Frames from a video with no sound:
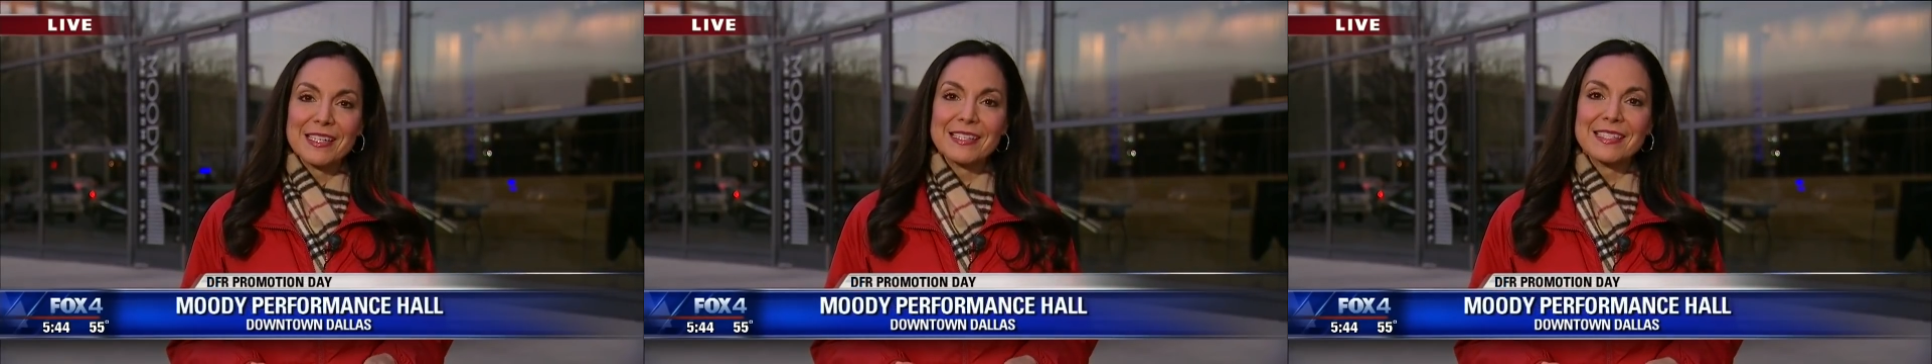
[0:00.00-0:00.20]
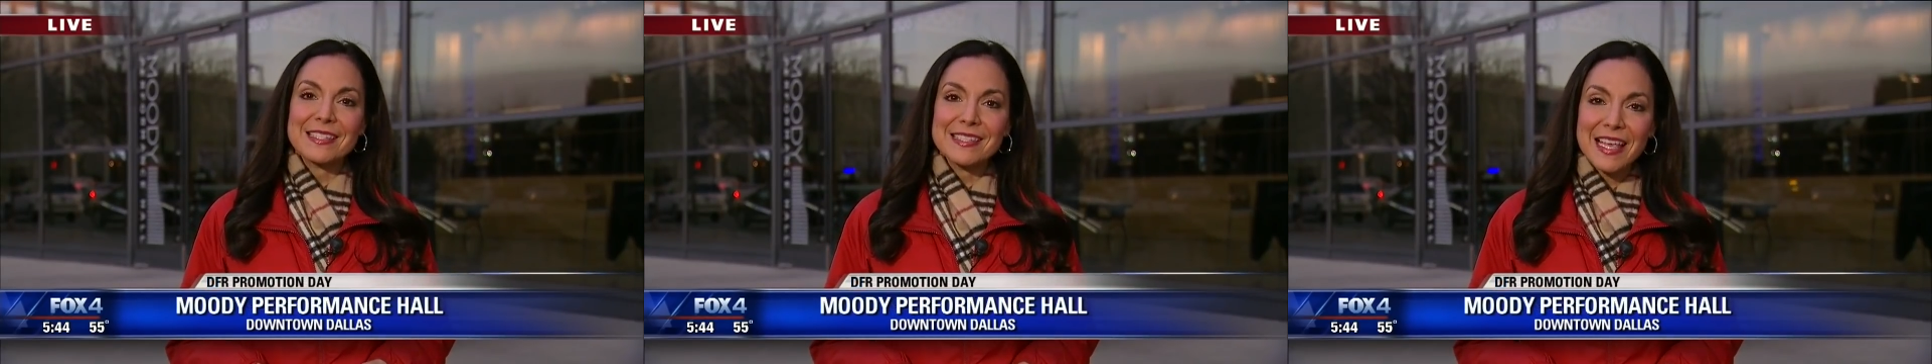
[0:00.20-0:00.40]

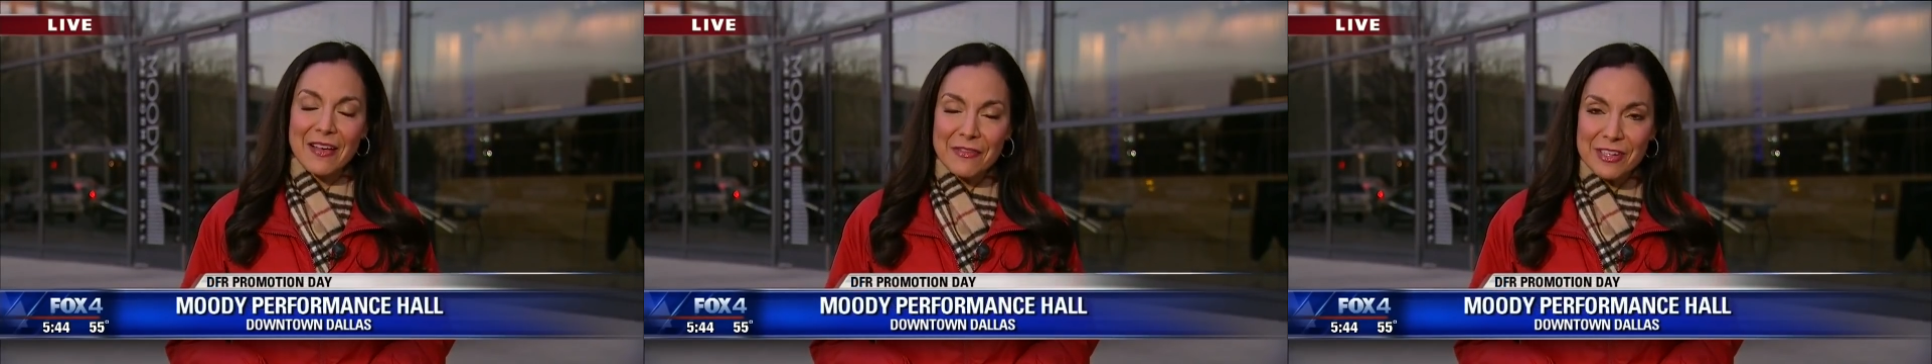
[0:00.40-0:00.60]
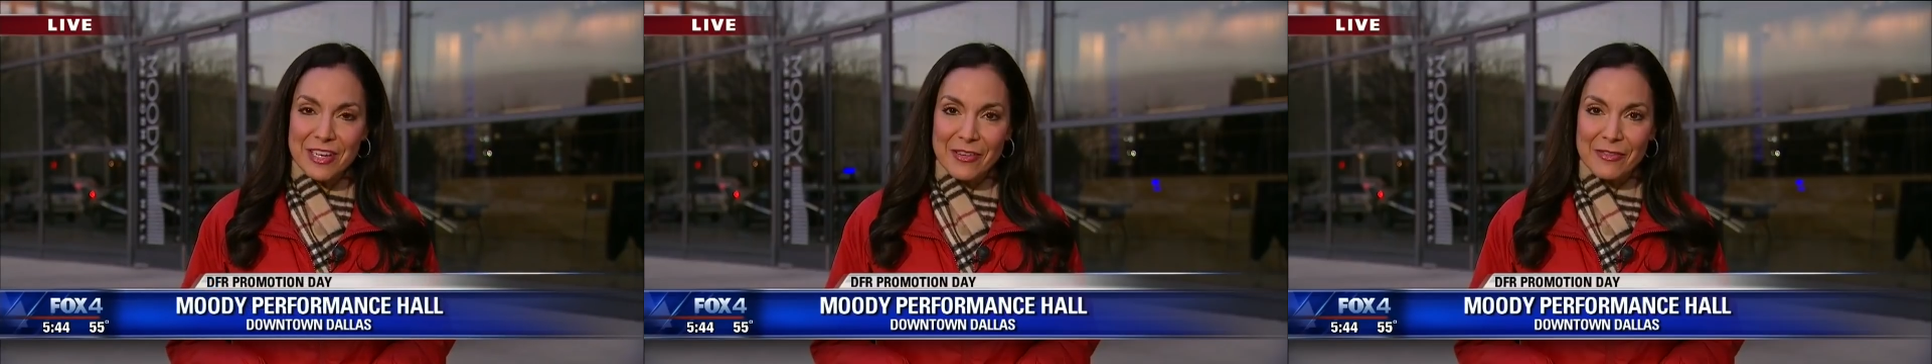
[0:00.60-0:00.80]

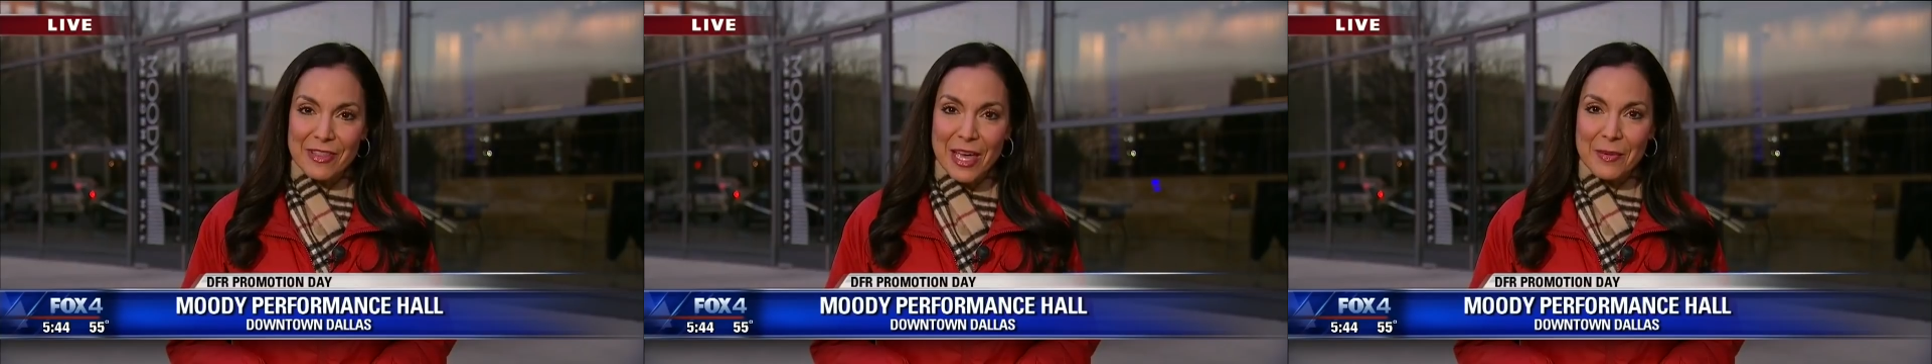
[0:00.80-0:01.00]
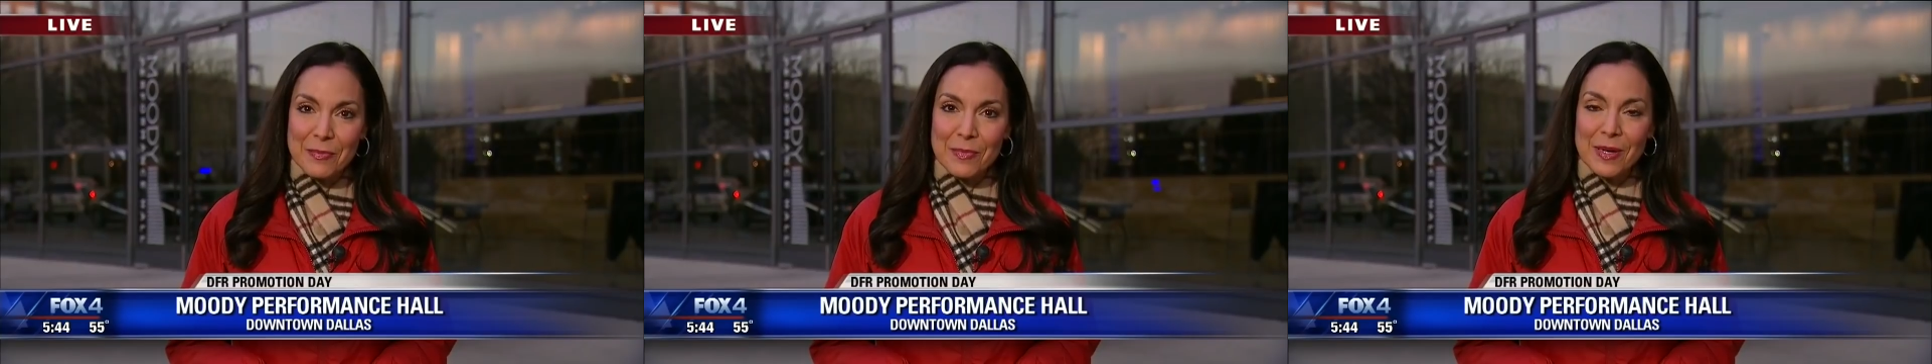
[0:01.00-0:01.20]
seven of
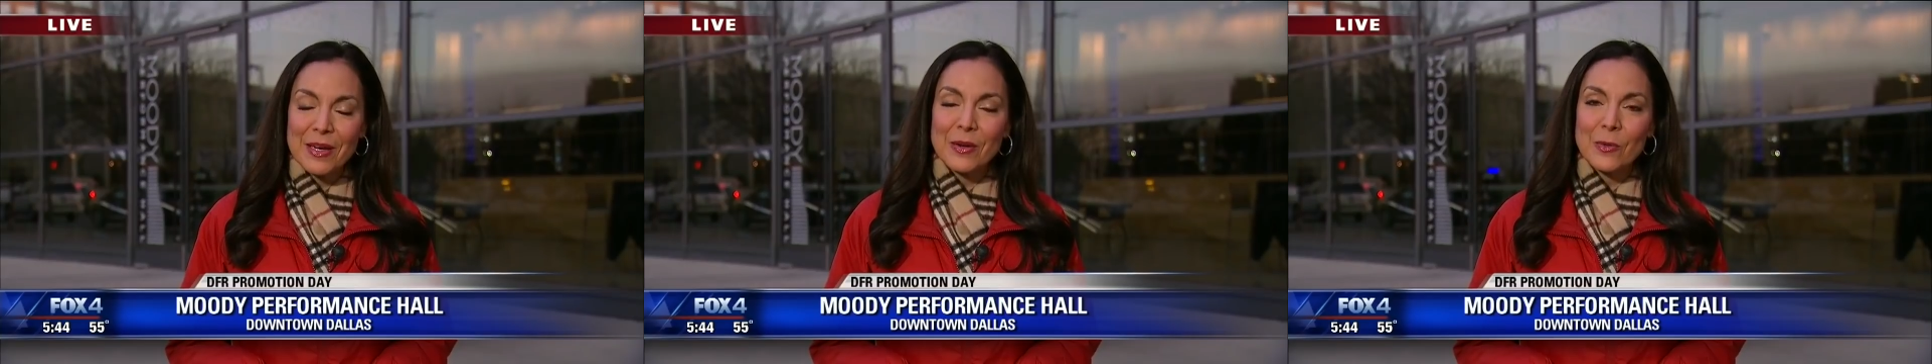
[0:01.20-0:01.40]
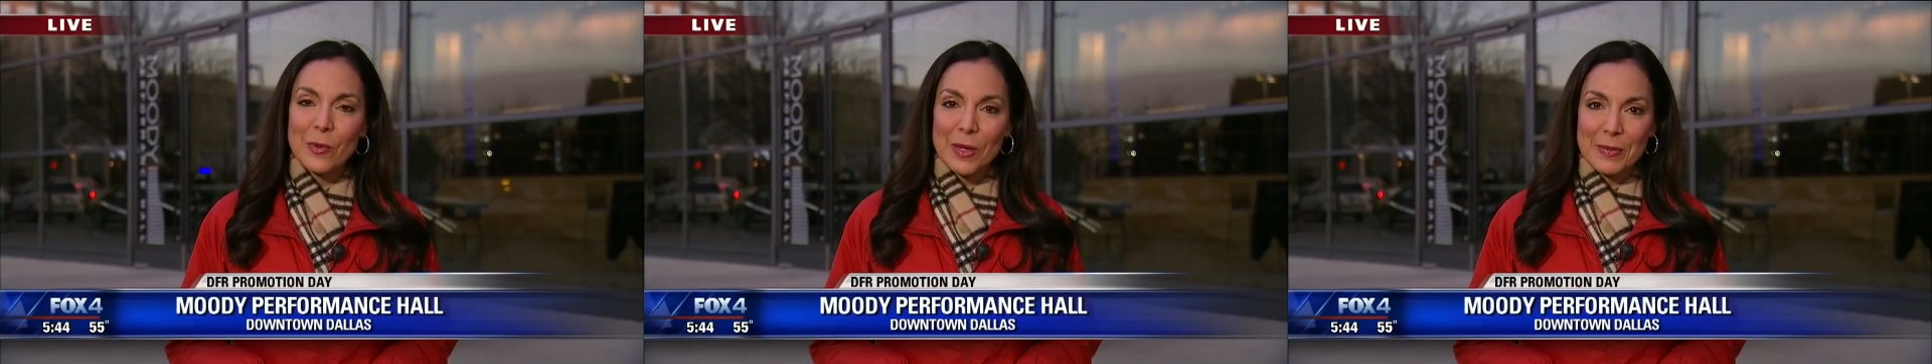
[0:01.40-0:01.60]
them
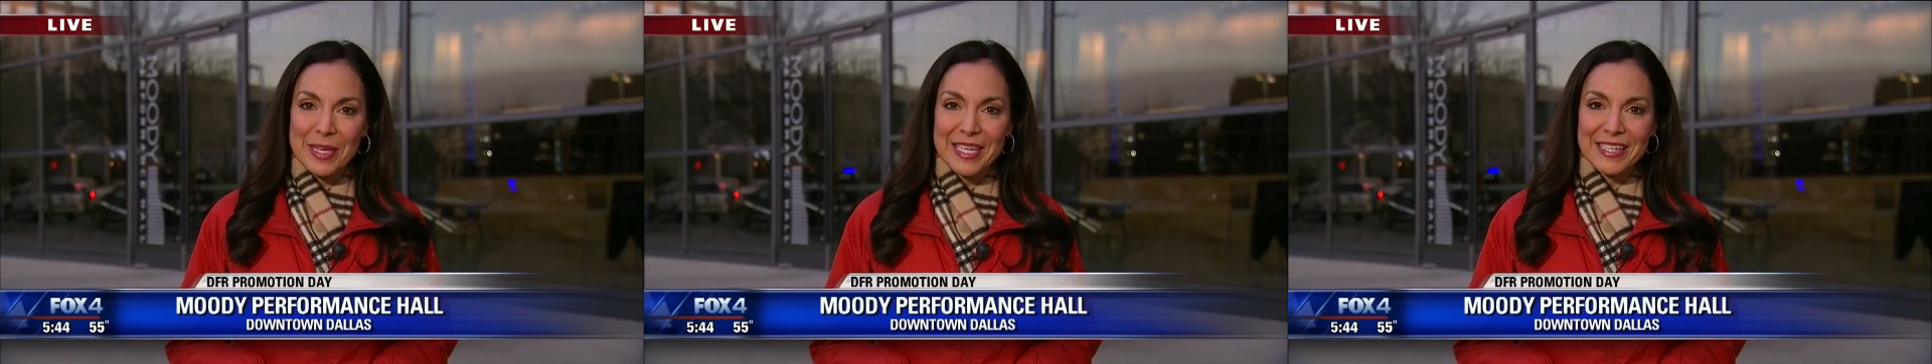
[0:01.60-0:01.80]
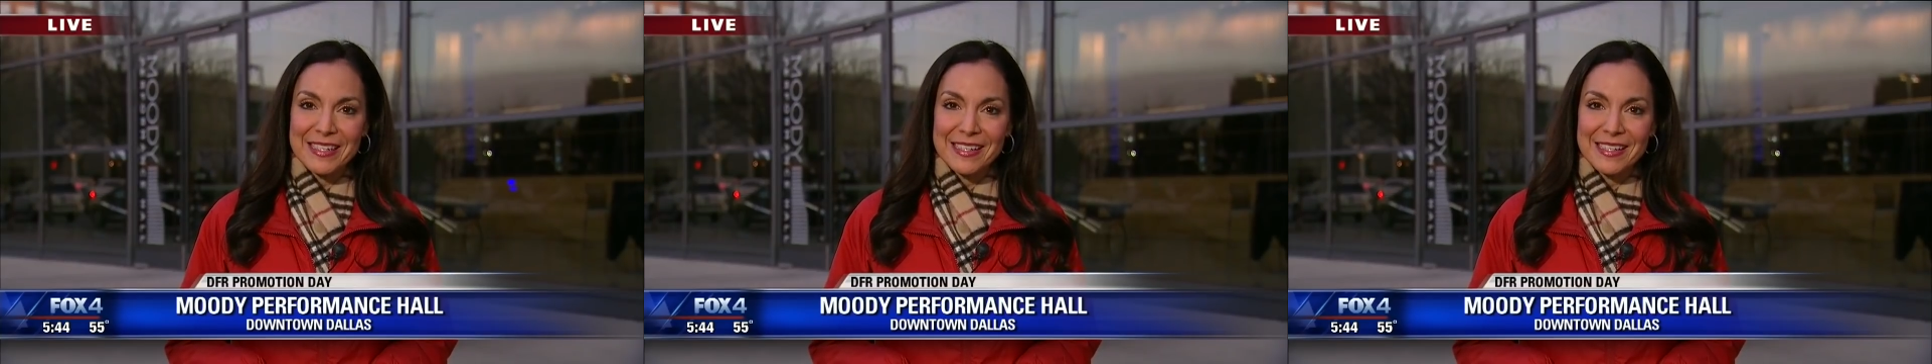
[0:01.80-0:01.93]
women.